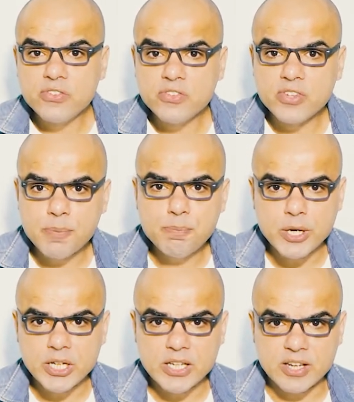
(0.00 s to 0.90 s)
Some
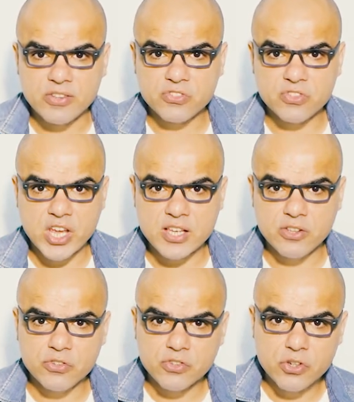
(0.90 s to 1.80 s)
PT test
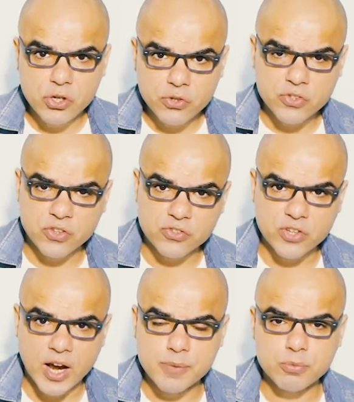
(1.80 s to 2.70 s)
takers use
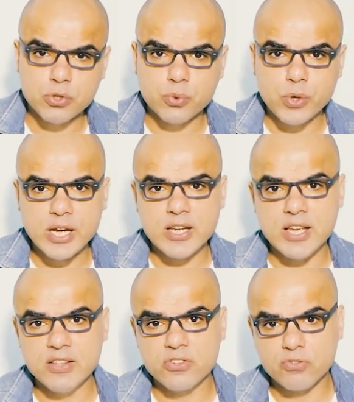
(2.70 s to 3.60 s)
this time to
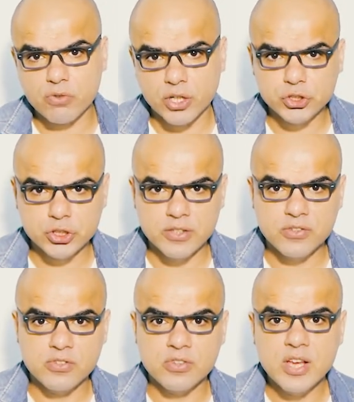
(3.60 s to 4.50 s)
read
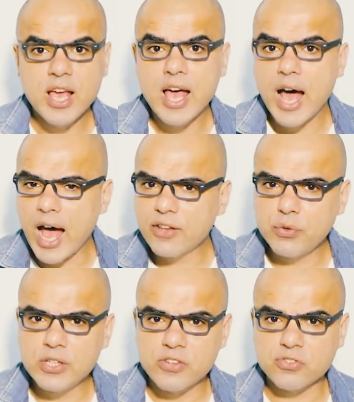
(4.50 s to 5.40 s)
instructions.
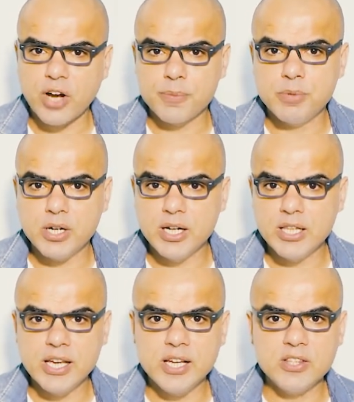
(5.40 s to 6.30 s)
As we described
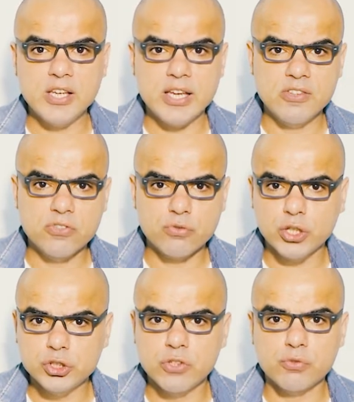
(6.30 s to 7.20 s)
earlier, the
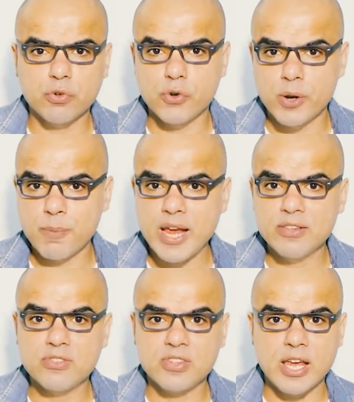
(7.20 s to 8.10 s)
instructions will
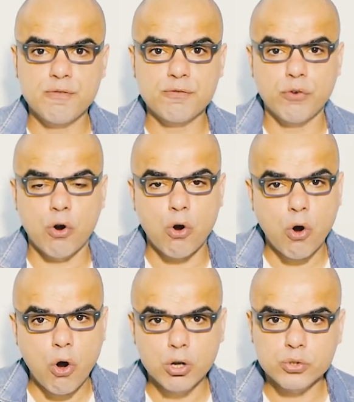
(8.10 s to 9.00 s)
remain same
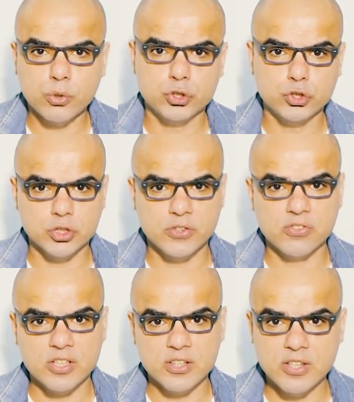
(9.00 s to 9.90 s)
for all
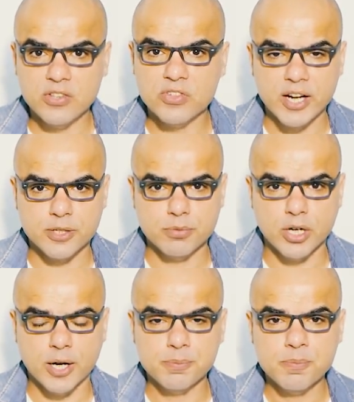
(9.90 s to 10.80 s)
questions in this item
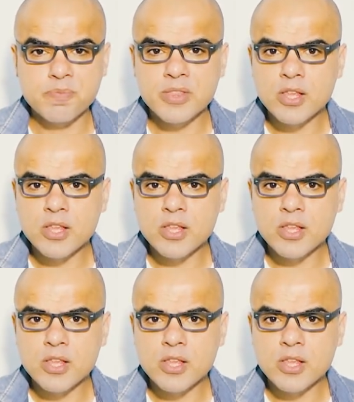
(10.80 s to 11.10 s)
type.